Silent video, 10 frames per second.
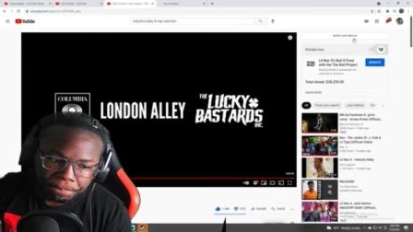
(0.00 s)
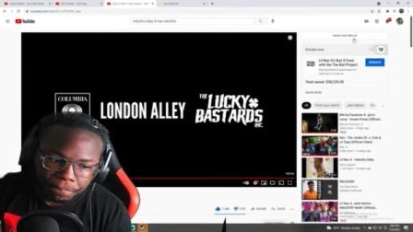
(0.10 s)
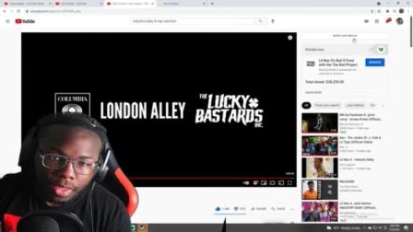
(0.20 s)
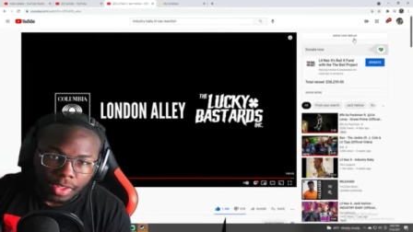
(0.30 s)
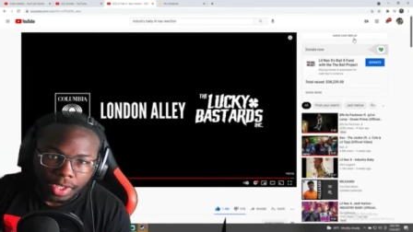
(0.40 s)

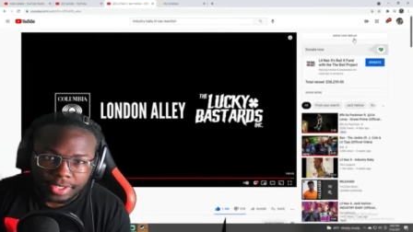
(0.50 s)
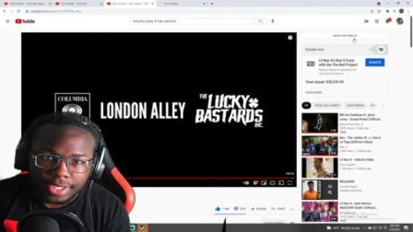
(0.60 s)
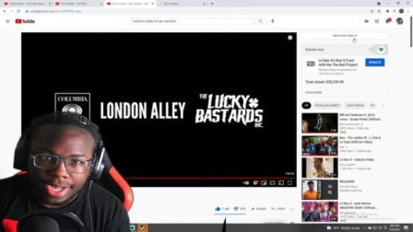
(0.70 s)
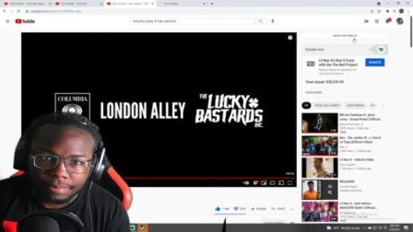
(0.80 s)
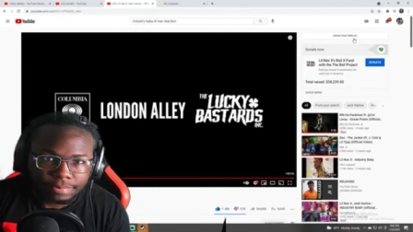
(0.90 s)
he's not.
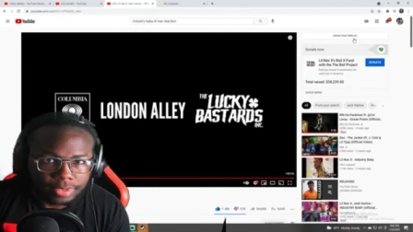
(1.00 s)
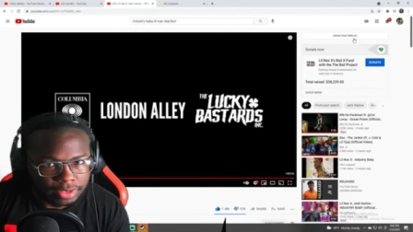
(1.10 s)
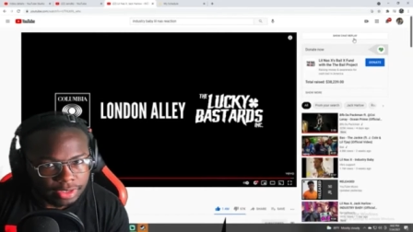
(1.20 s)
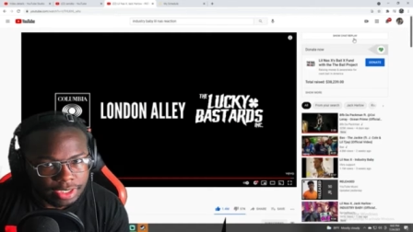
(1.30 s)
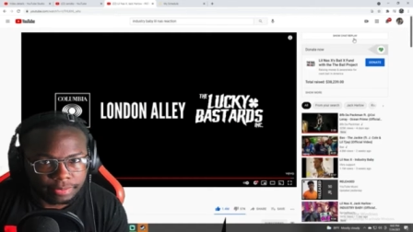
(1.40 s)
He's
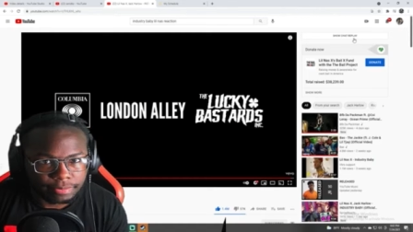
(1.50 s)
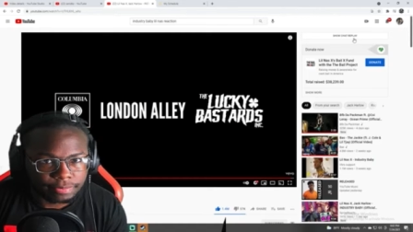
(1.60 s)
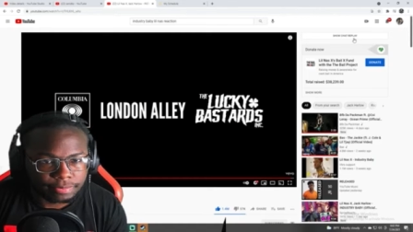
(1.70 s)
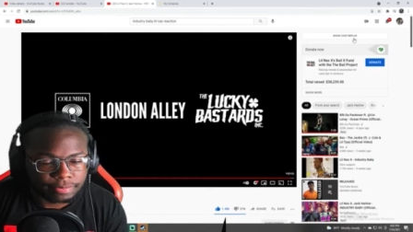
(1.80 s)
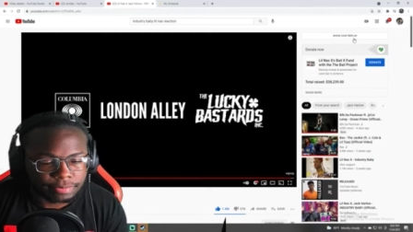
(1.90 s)
not.
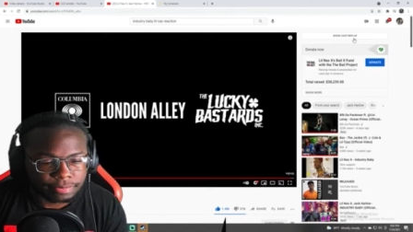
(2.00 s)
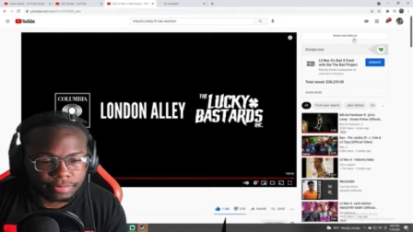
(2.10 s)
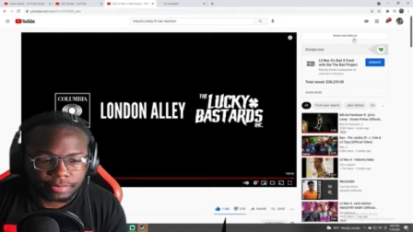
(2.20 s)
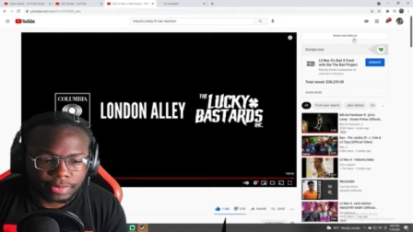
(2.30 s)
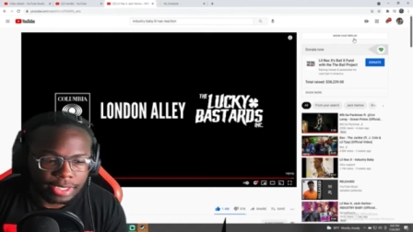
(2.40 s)

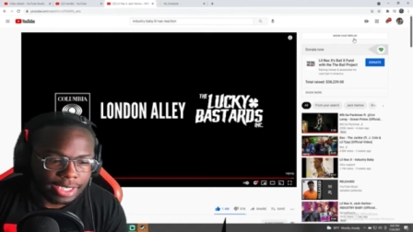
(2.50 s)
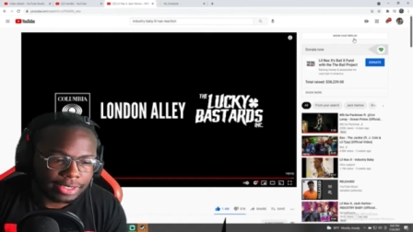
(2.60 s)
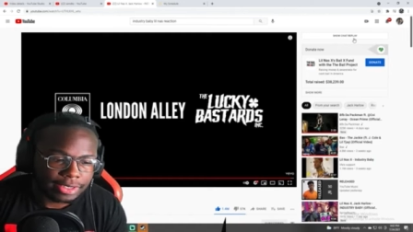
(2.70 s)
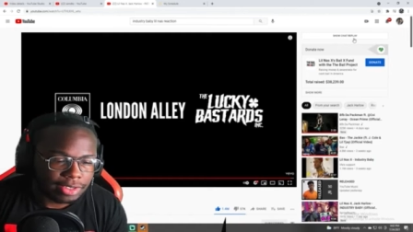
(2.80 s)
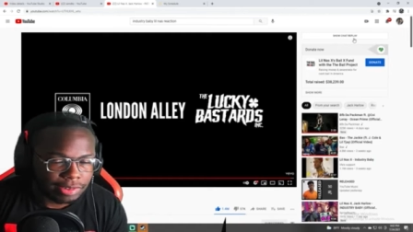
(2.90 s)
And I just know
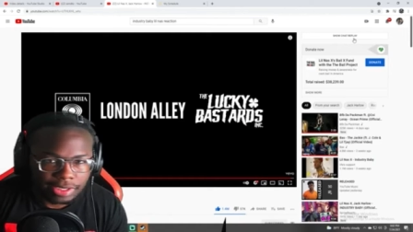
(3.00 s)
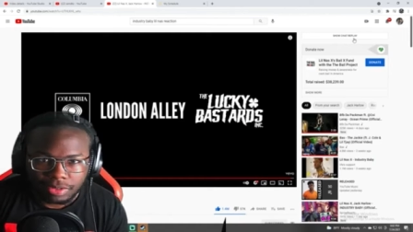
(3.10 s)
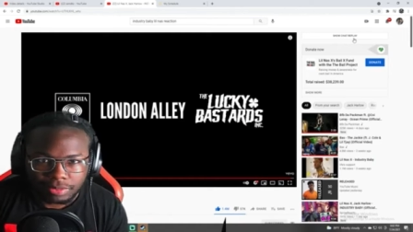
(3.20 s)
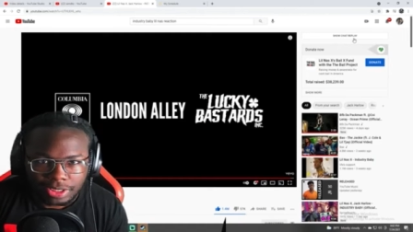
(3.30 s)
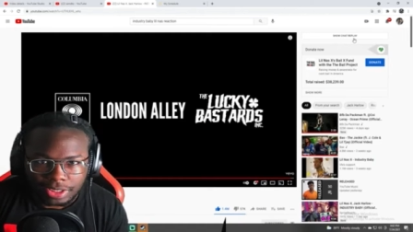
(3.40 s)
he gonna he
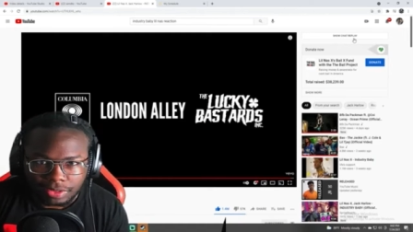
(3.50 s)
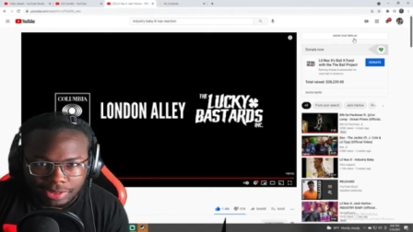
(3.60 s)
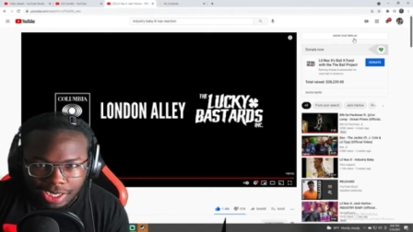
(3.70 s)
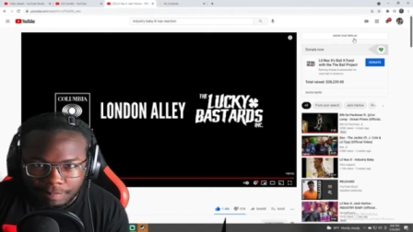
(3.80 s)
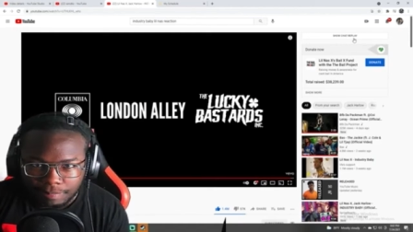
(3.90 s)
gonna top
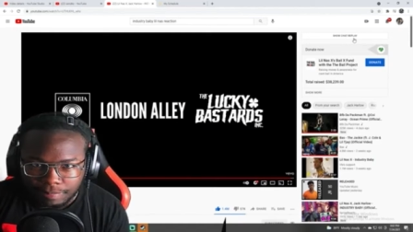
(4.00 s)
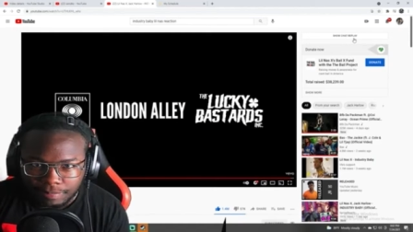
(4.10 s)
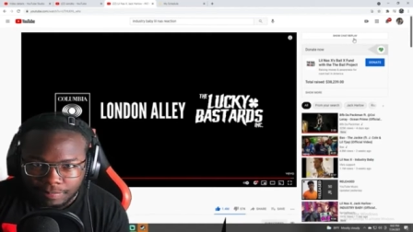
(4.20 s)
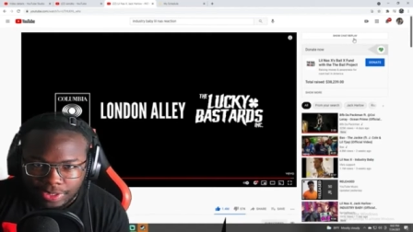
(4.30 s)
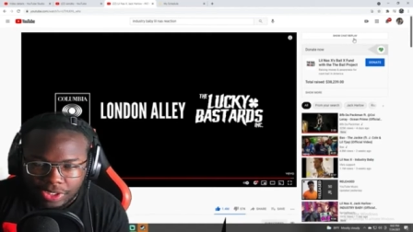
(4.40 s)

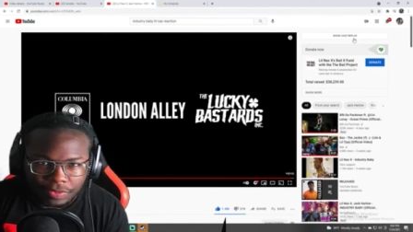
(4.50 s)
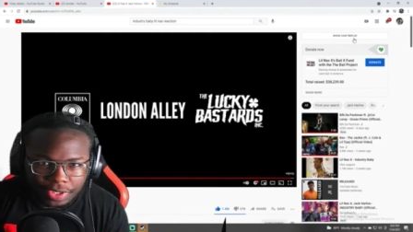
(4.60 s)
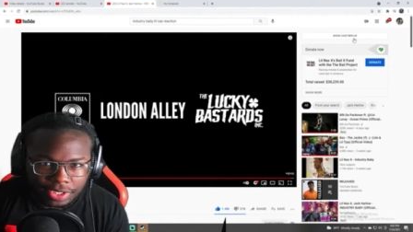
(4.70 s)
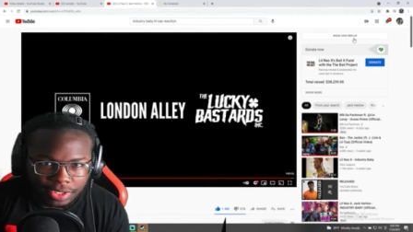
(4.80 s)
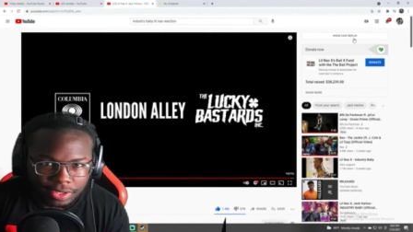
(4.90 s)
this video
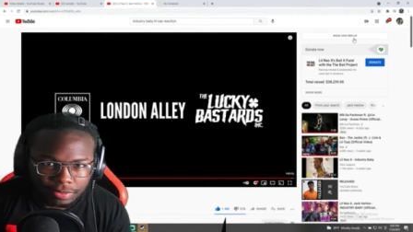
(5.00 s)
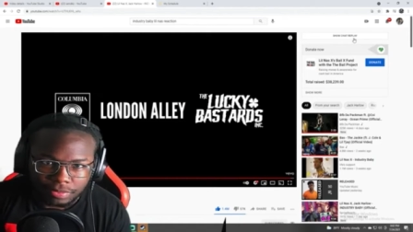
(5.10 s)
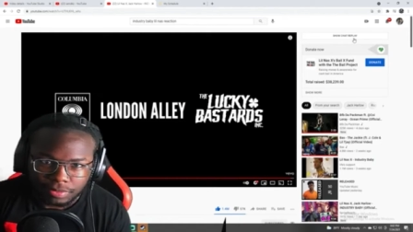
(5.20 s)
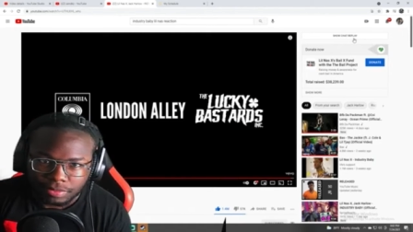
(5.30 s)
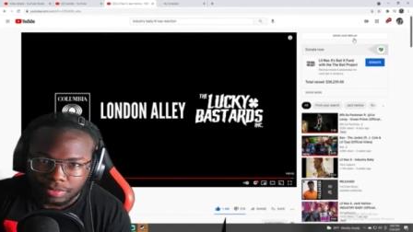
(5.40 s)

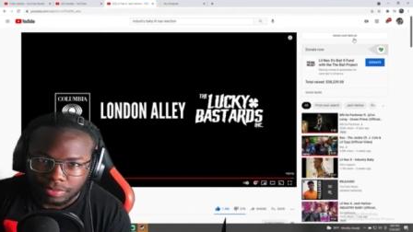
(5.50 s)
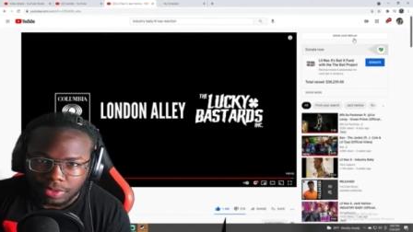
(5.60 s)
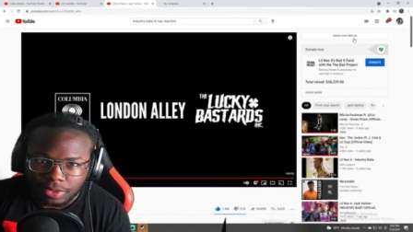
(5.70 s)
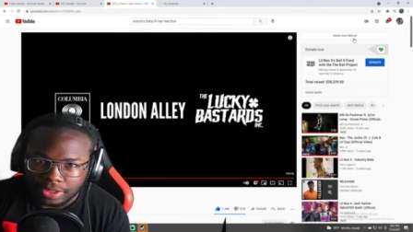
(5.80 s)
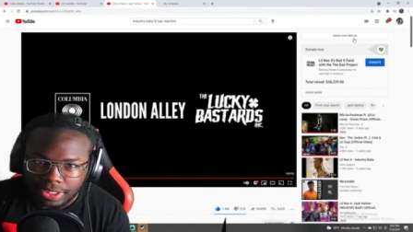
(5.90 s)
on his
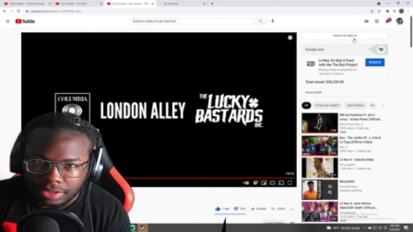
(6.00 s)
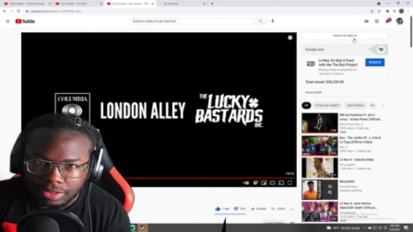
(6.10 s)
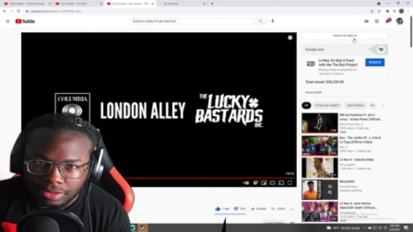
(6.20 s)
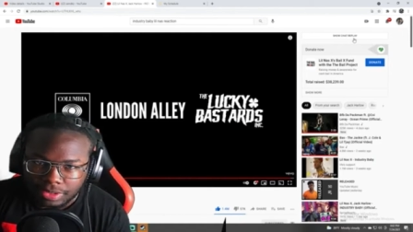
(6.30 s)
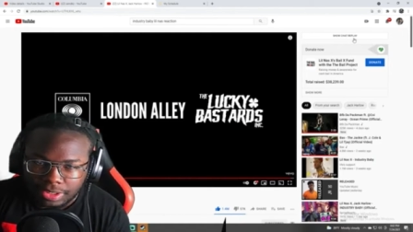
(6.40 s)
next song. He, he